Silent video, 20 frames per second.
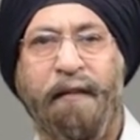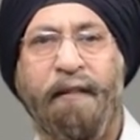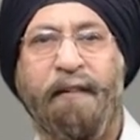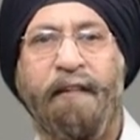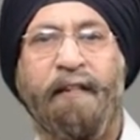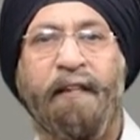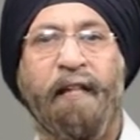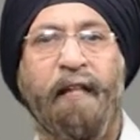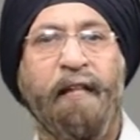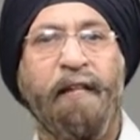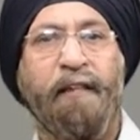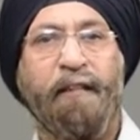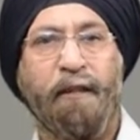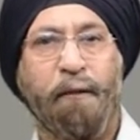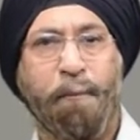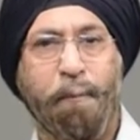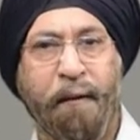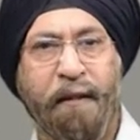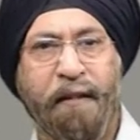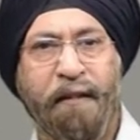slurred
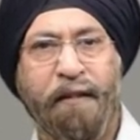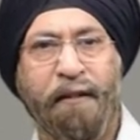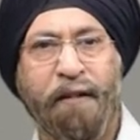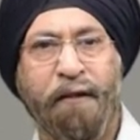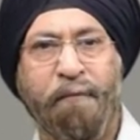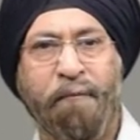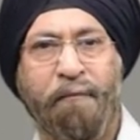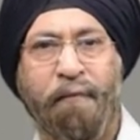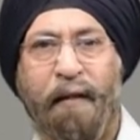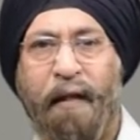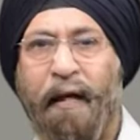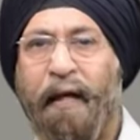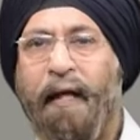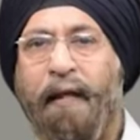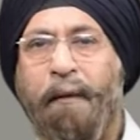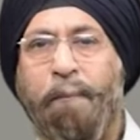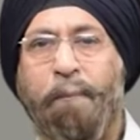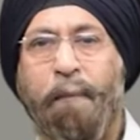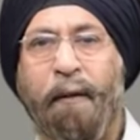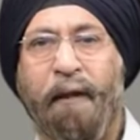speech,
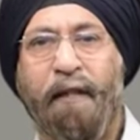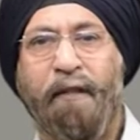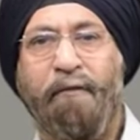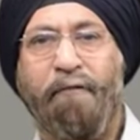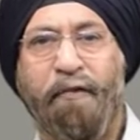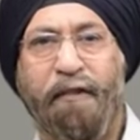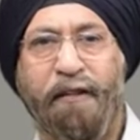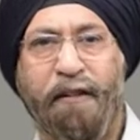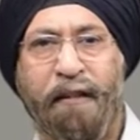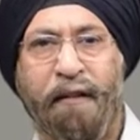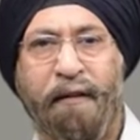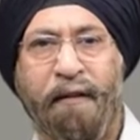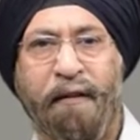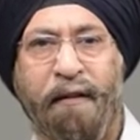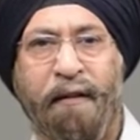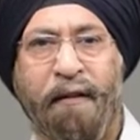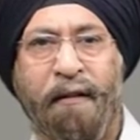and blurred vision,